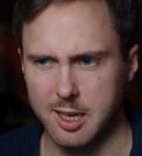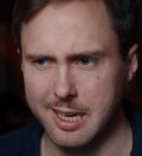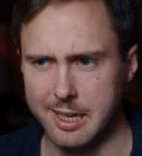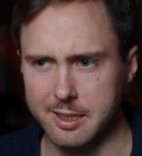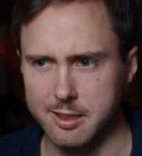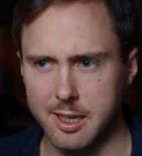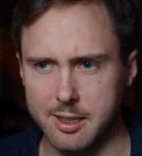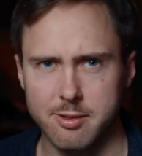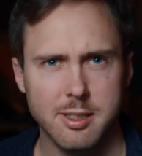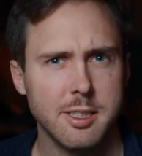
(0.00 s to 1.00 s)
I
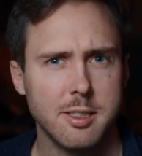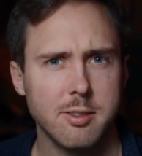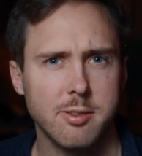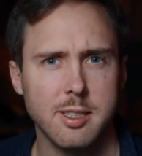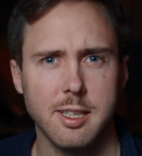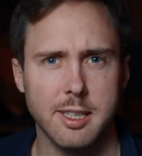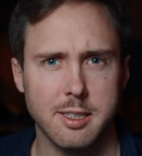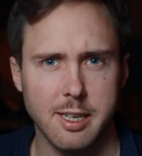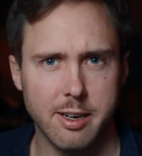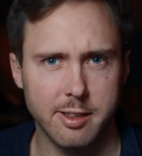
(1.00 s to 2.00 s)
really don't feel like
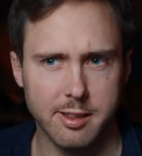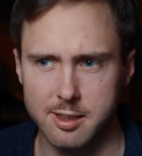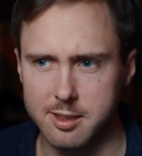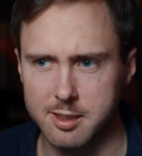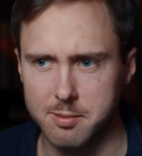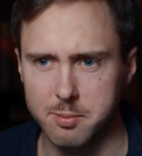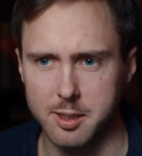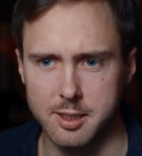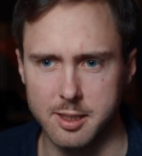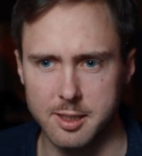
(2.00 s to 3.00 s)
sharing this,
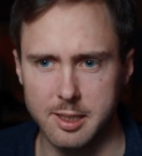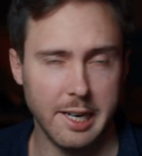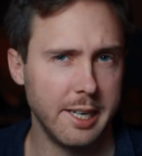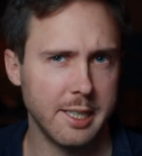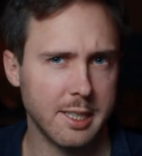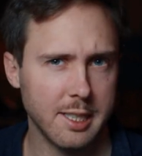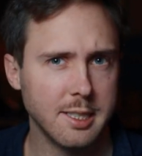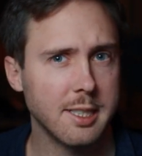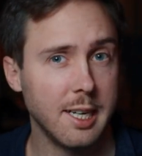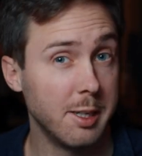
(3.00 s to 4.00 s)
but I
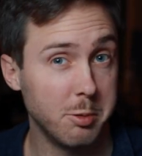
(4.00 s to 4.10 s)
guess I